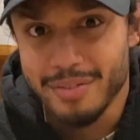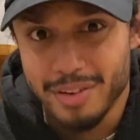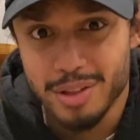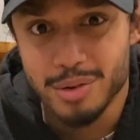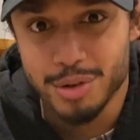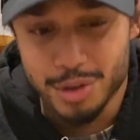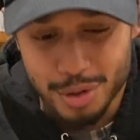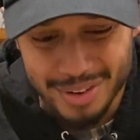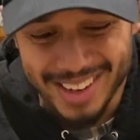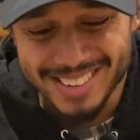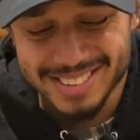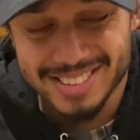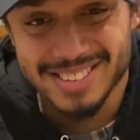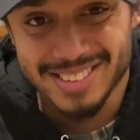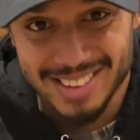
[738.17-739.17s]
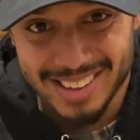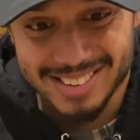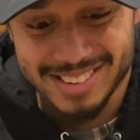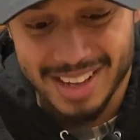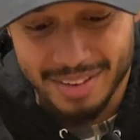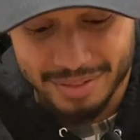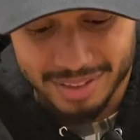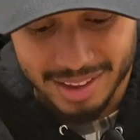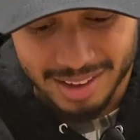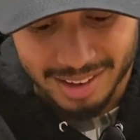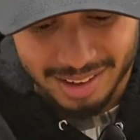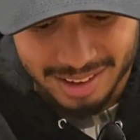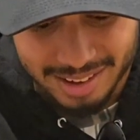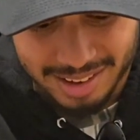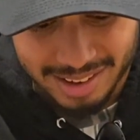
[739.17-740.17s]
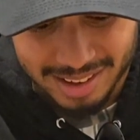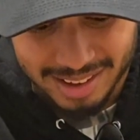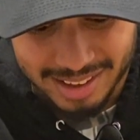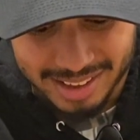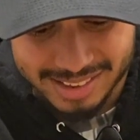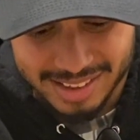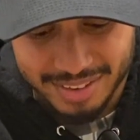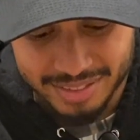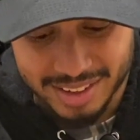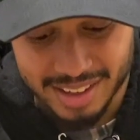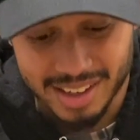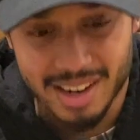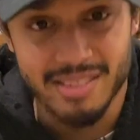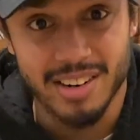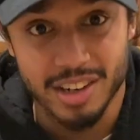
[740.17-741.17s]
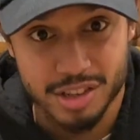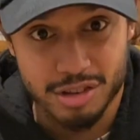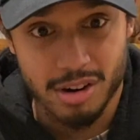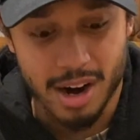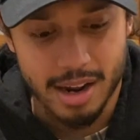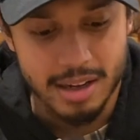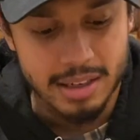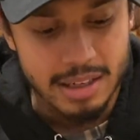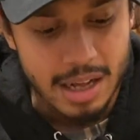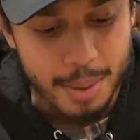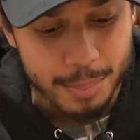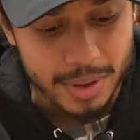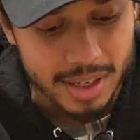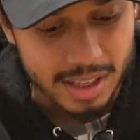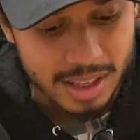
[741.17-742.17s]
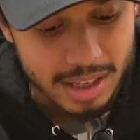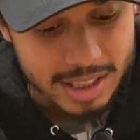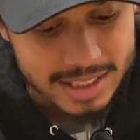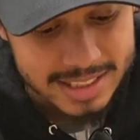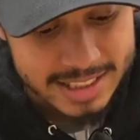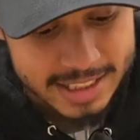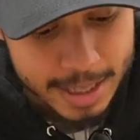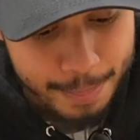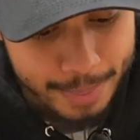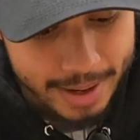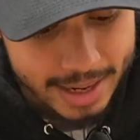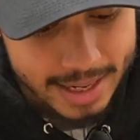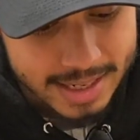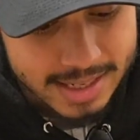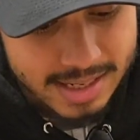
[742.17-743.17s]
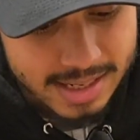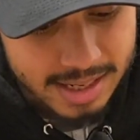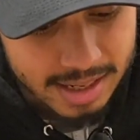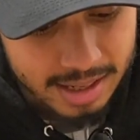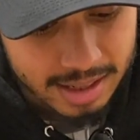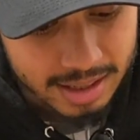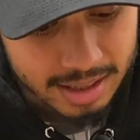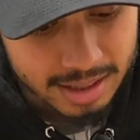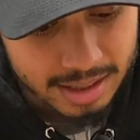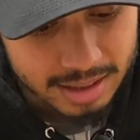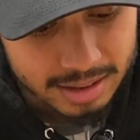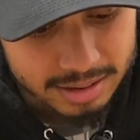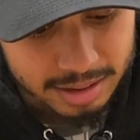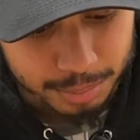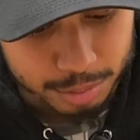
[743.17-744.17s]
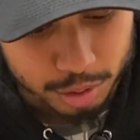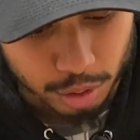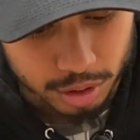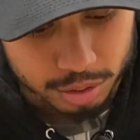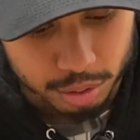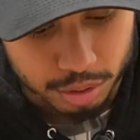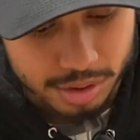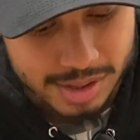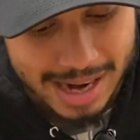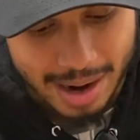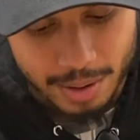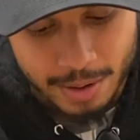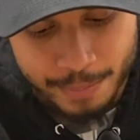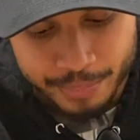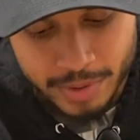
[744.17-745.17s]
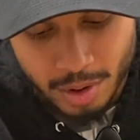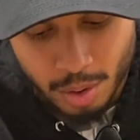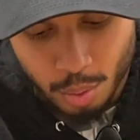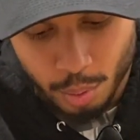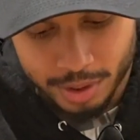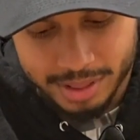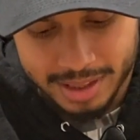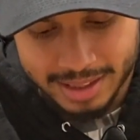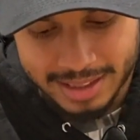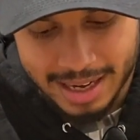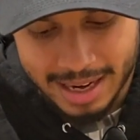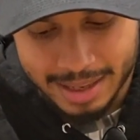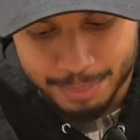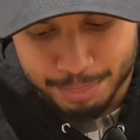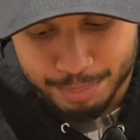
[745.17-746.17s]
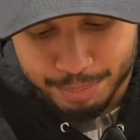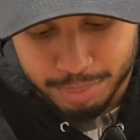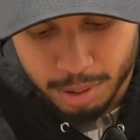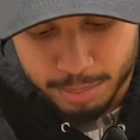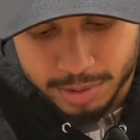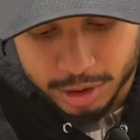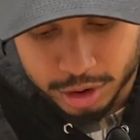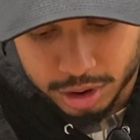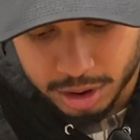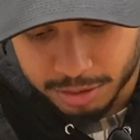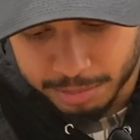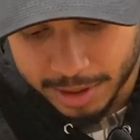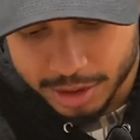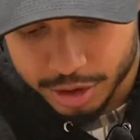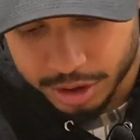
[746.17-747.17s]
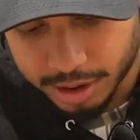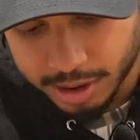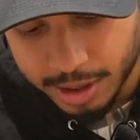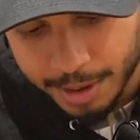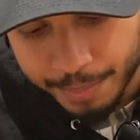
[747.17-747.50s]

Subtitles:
further ado, let's give the nigiri a try. I'm gonna dip it into some soy sauce. Now, one thing that I probably should have mentioned